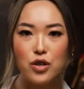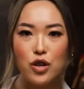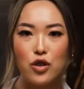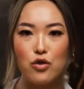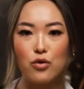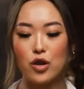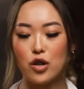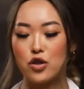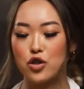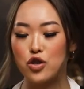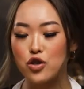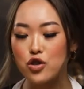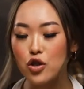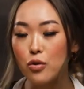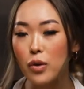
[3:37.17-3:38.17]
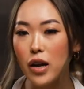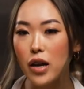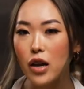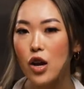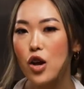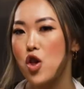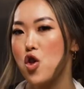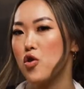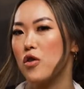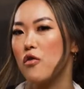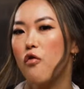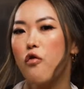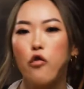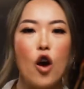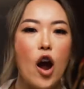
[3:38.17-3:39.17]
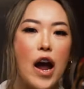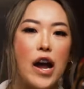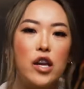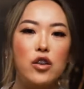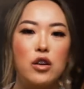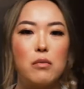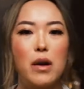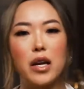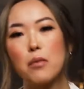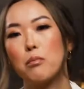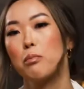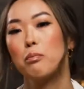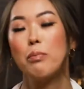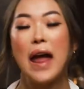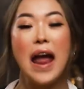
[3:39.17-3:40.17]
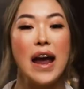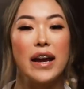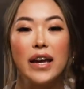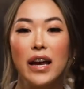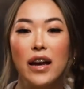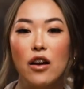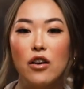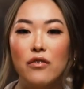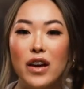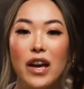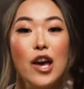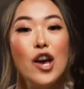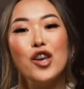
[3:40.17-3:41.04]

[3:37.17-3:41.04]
You can stew it, you can fry it, you can make a pancake out of it,